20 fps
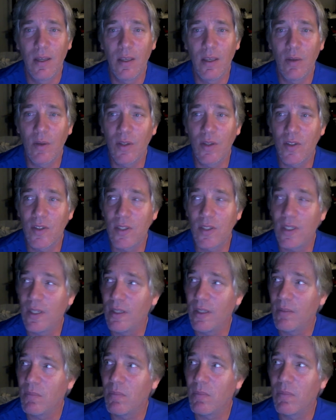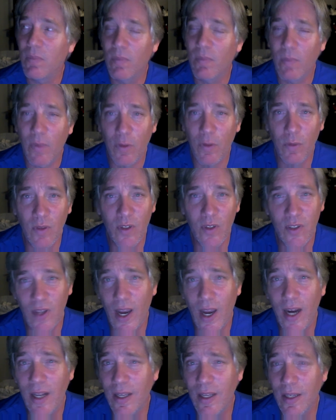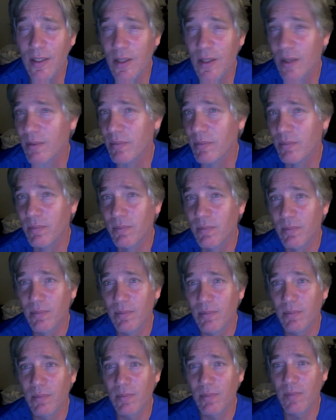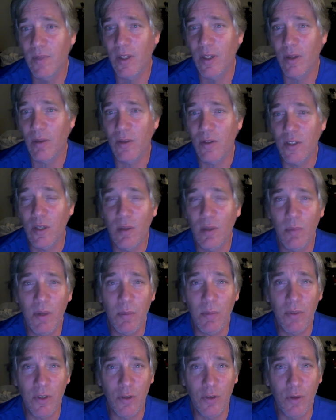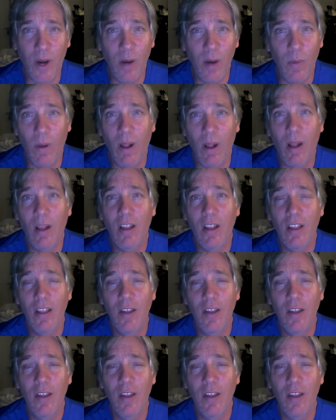you could see through the siding into, seeing people's drywall